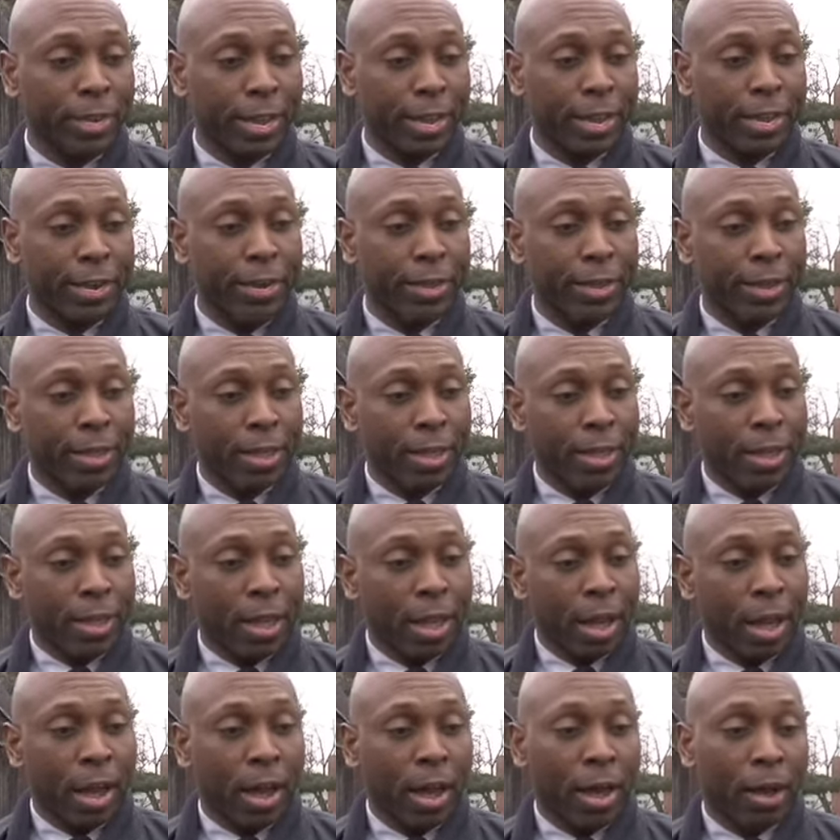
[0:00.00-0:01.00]
dead.
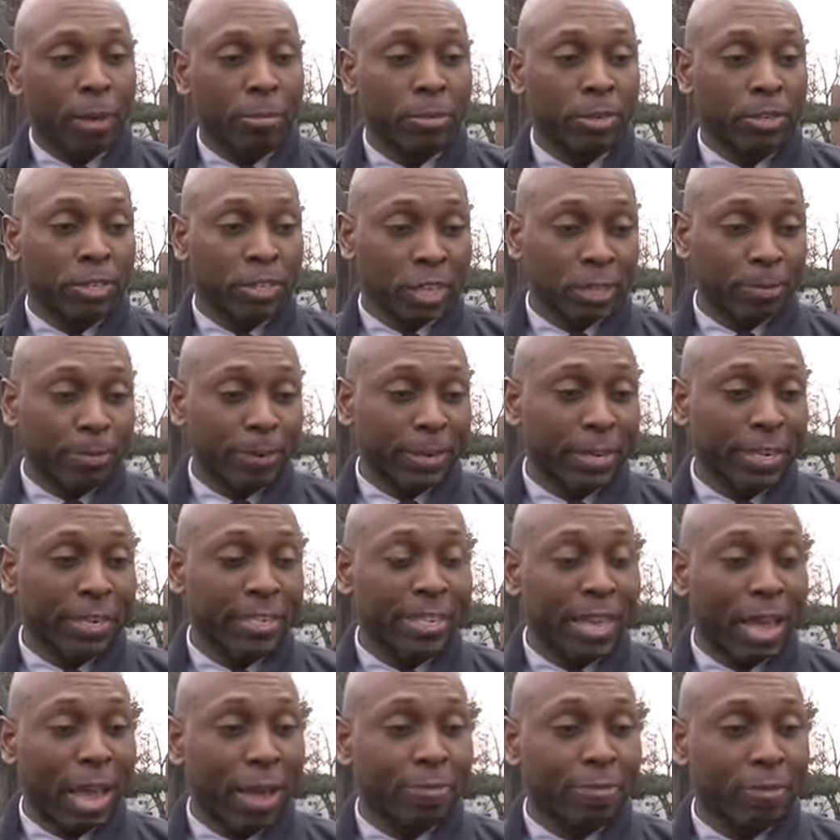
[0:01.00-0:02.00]
The suspect at the
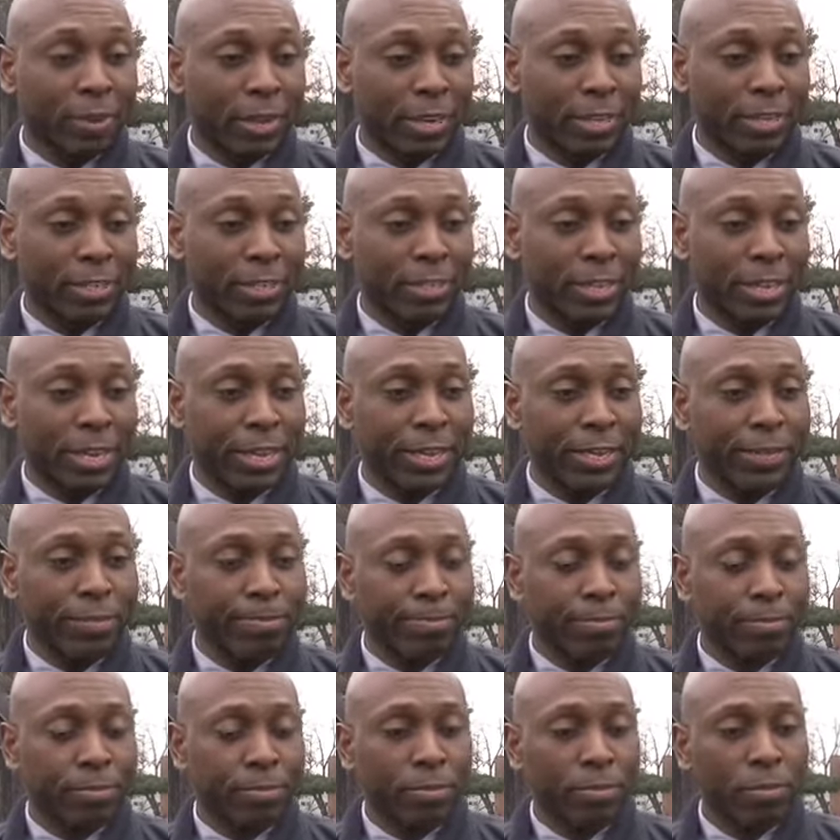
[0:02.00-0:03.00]
time fled the scene.